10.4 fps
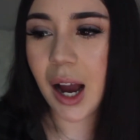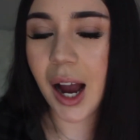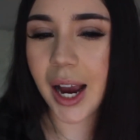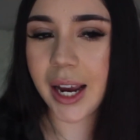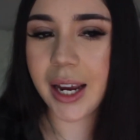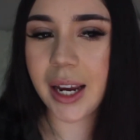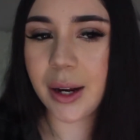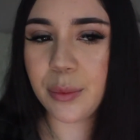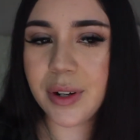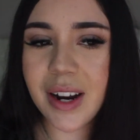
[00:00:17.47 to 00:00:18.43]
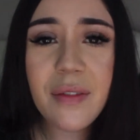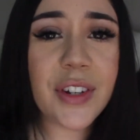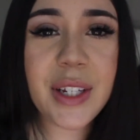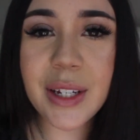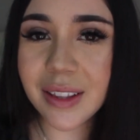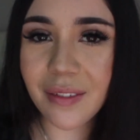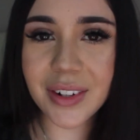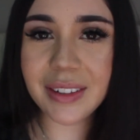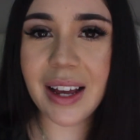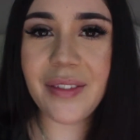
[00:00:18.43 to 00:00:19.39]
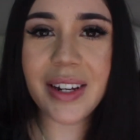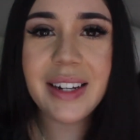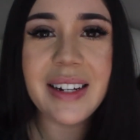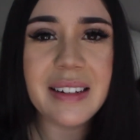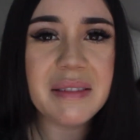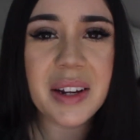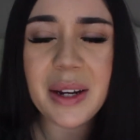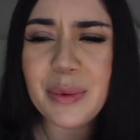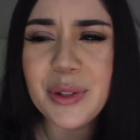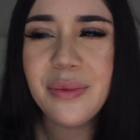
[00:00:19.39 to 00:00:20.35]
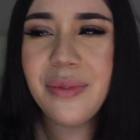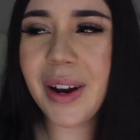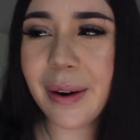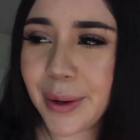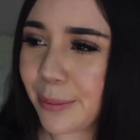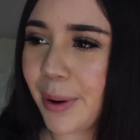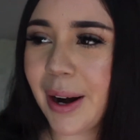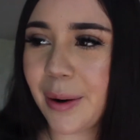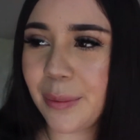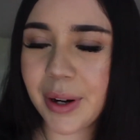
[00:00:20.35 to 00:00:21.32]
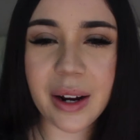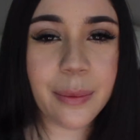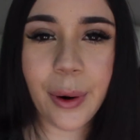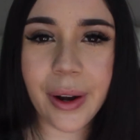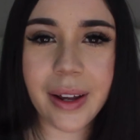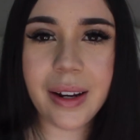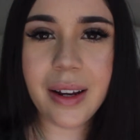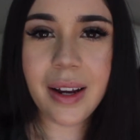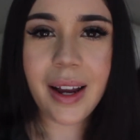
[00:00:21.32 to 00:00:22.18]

I would never see 1111. It was very rare when I would,